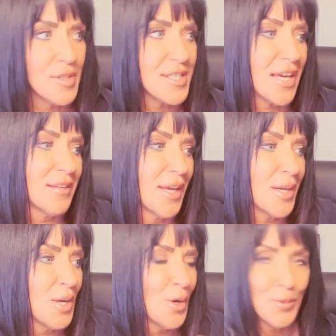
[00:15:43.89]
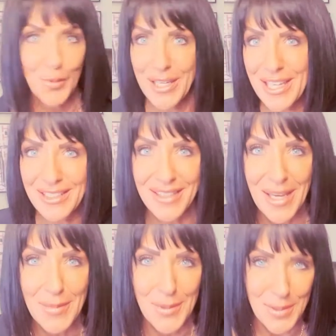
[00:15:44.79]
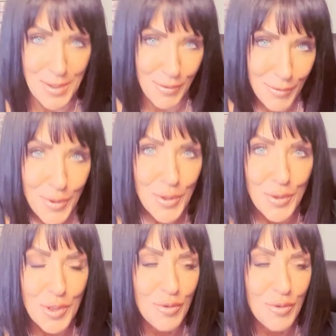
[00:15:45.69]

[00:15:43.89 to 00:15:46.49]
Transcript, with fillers: It's kind of like reading labels of food.